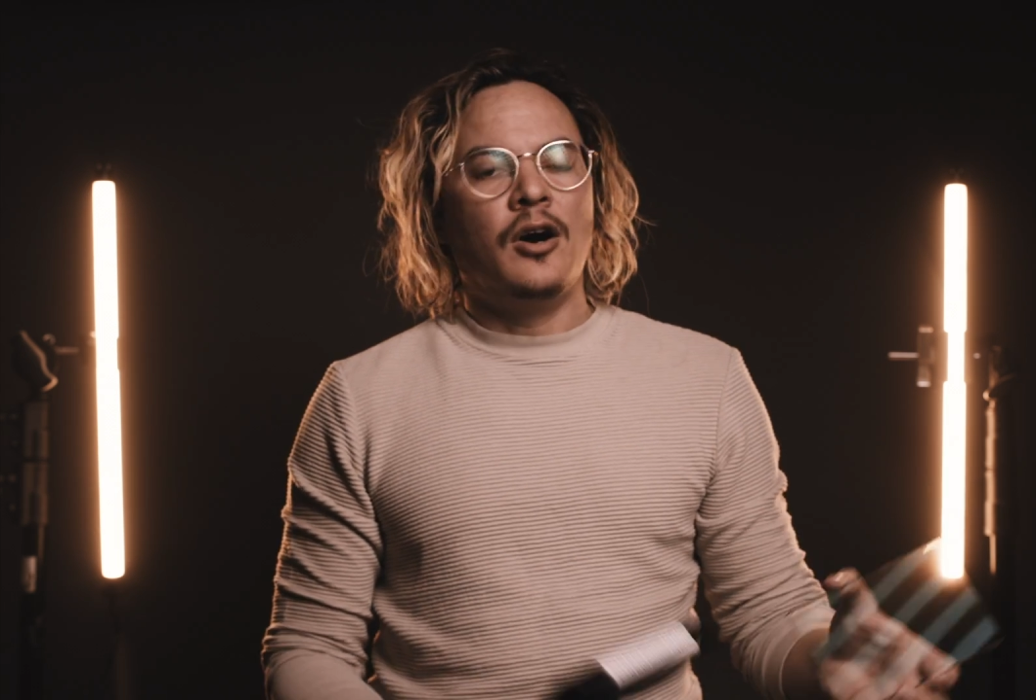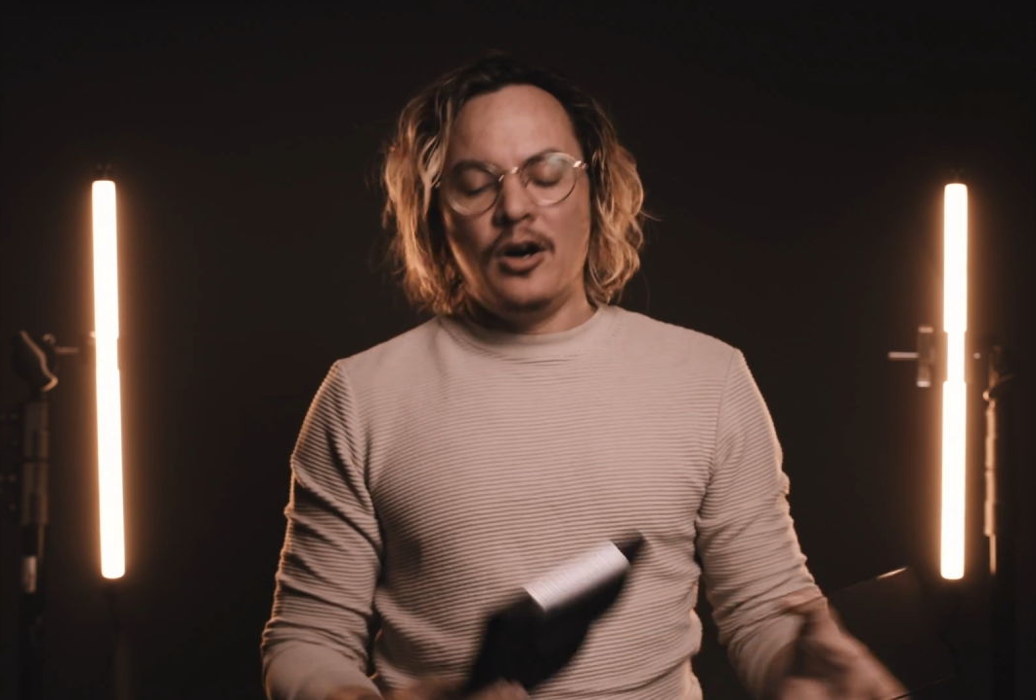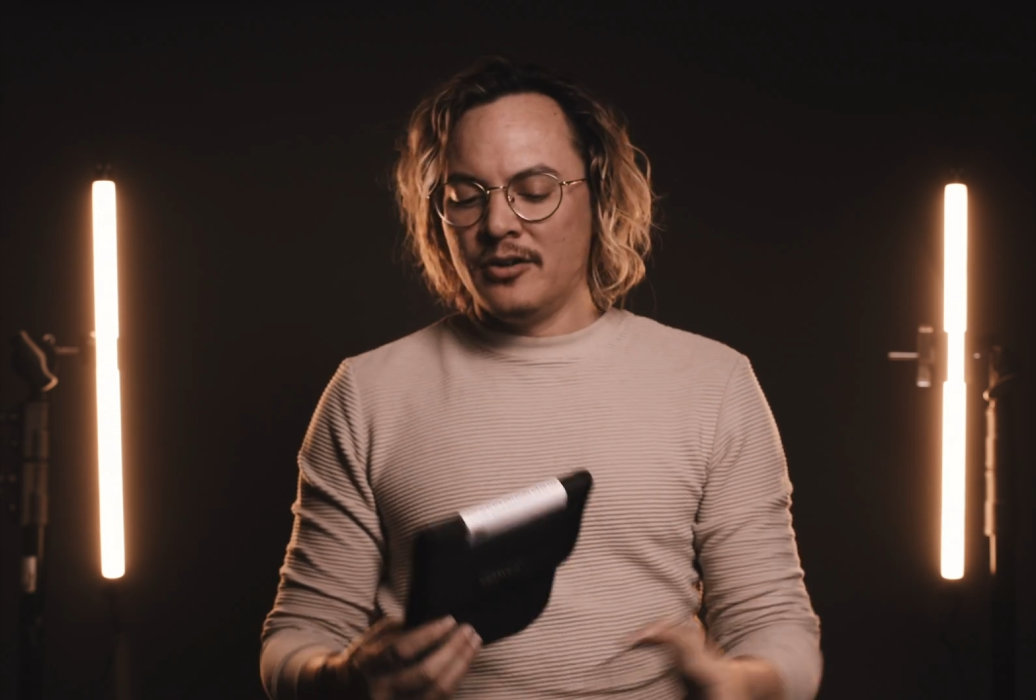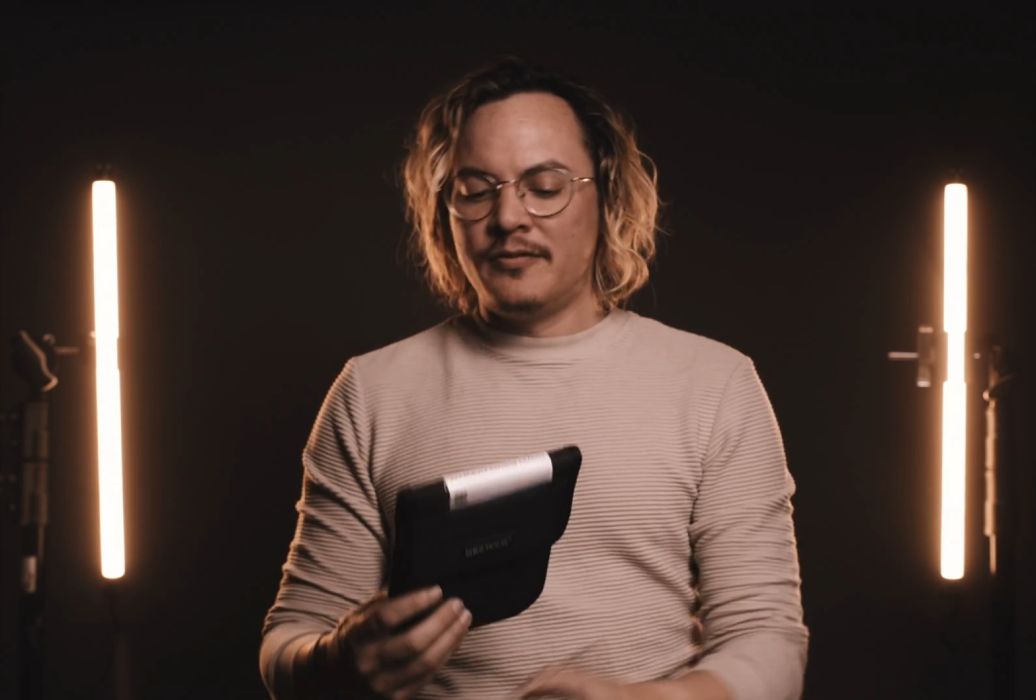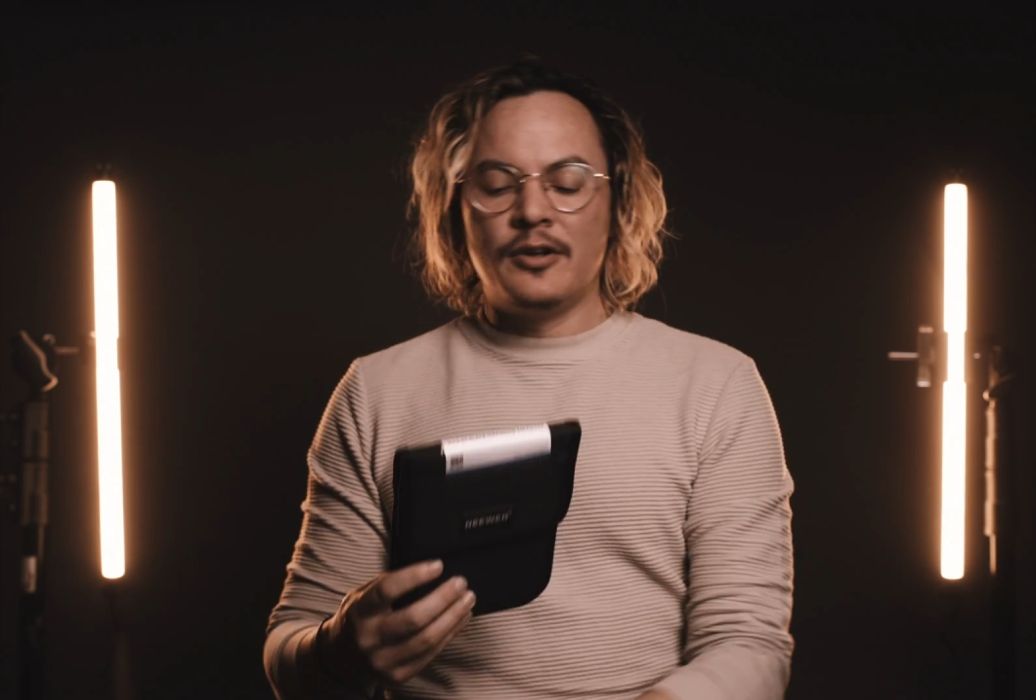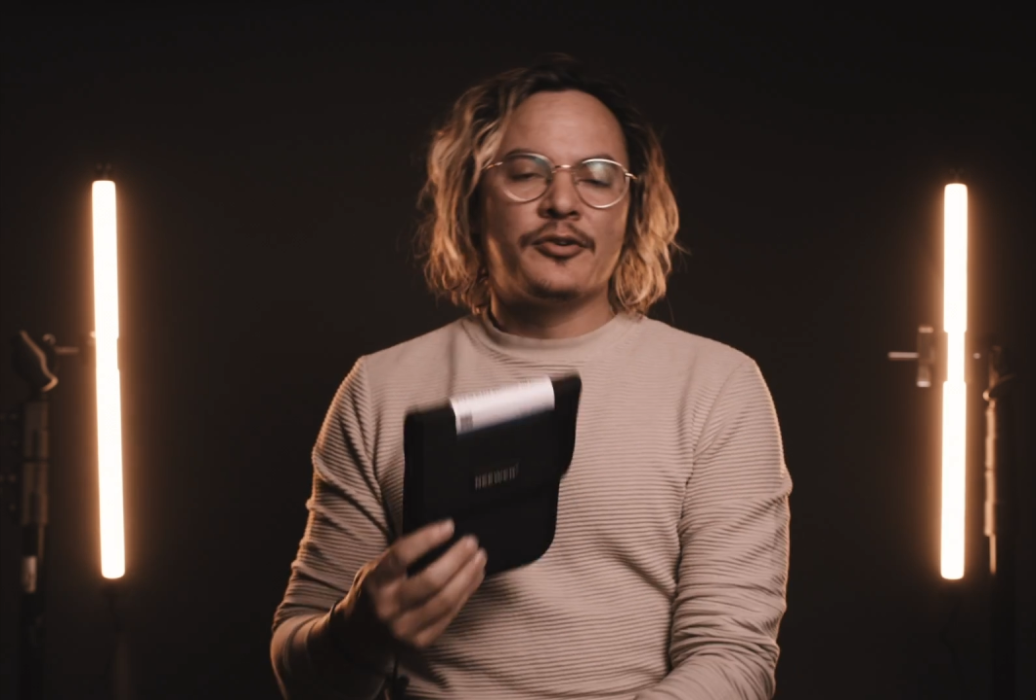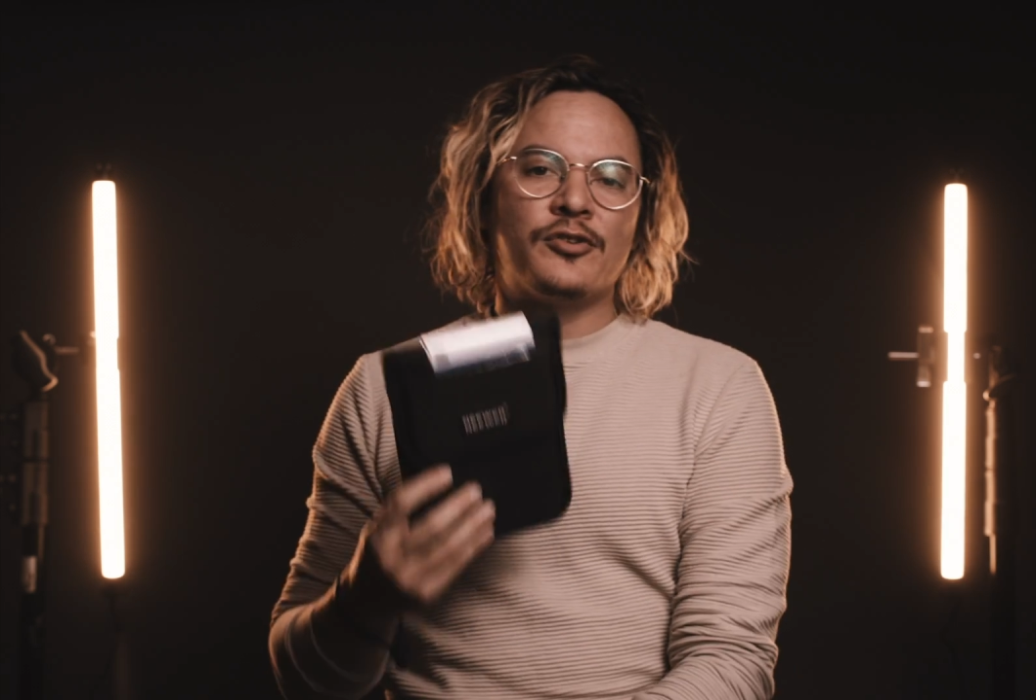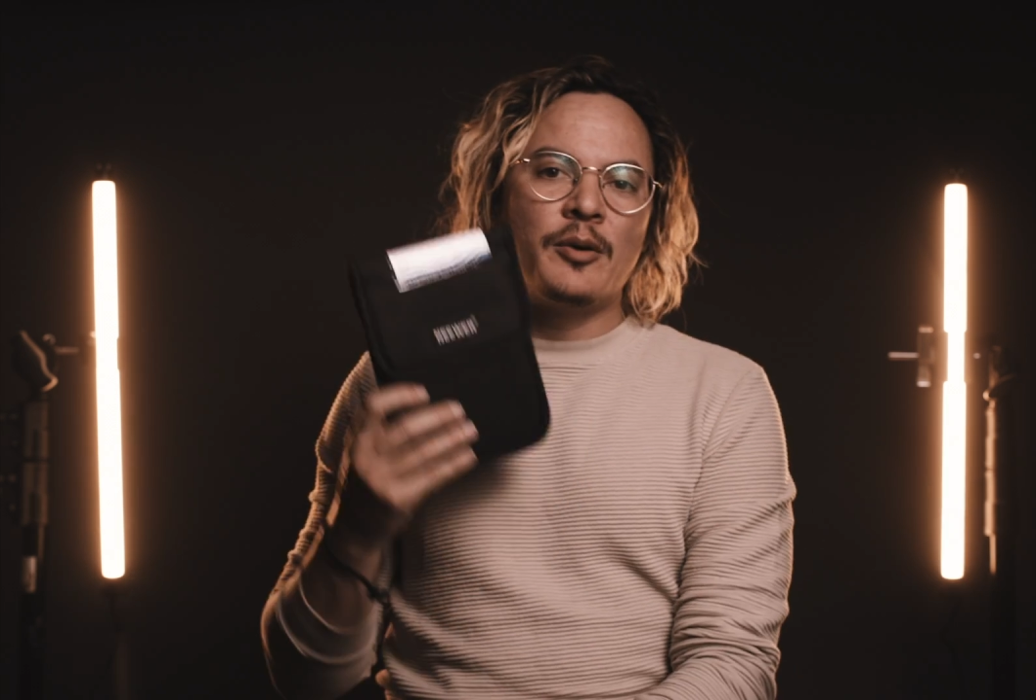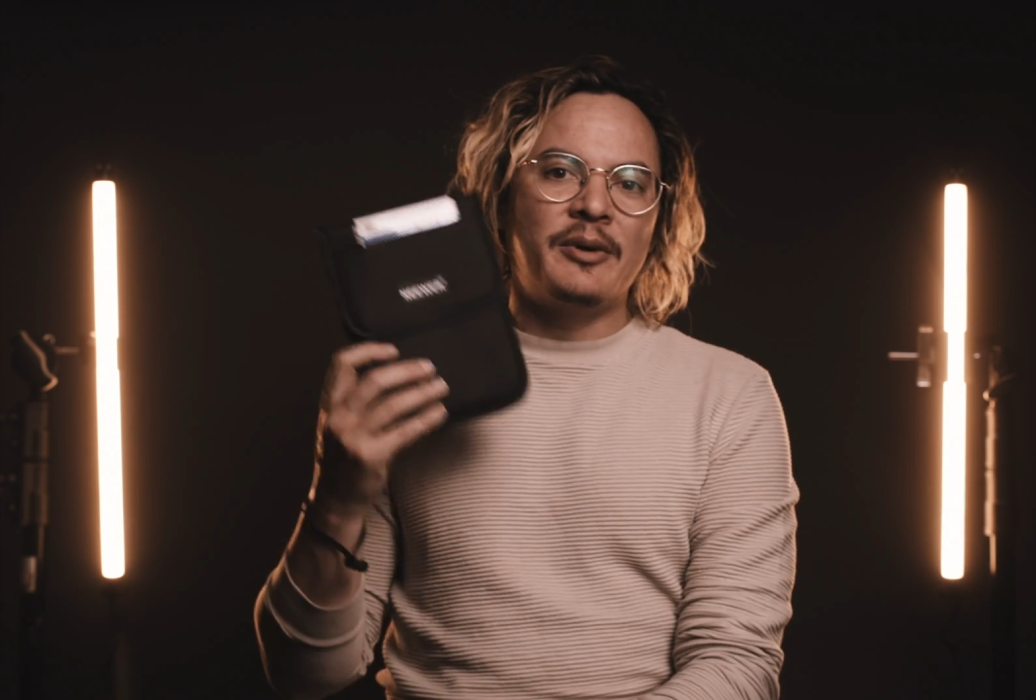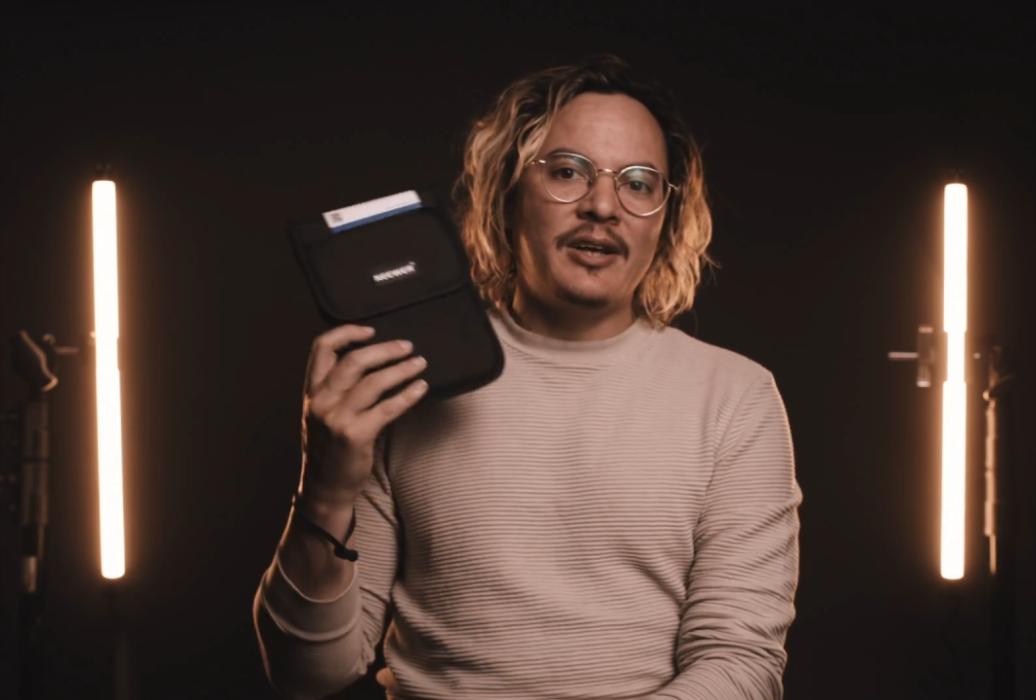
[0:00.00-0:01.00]
All the filters
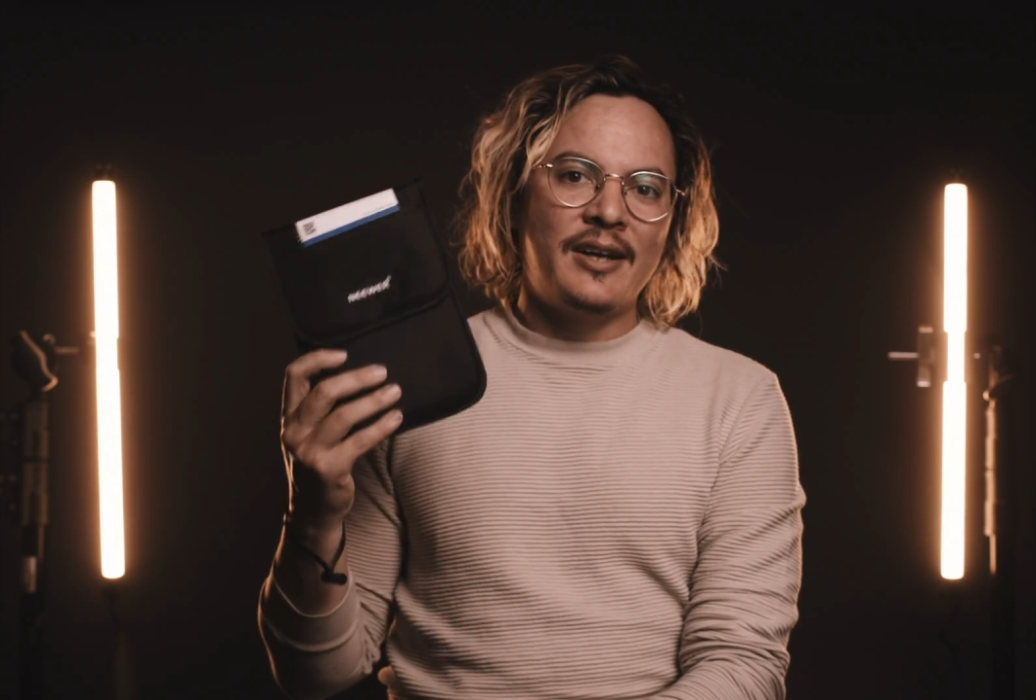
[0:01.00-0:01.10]
come in a